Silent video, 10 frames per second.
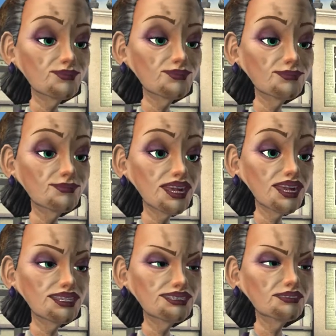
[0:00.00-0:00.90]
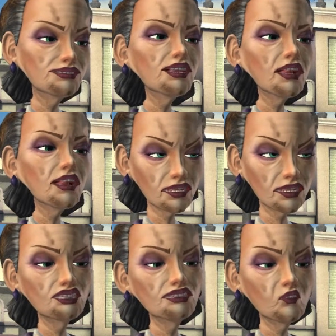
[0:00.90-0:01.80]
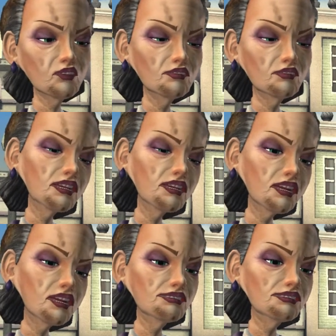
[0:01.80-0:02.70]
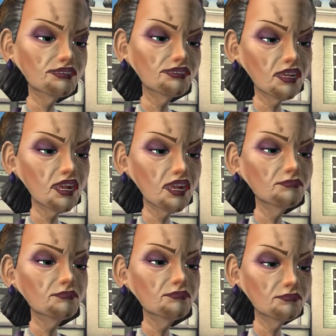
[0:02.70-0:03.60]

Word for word: was a miserable right. failure who never finished anything.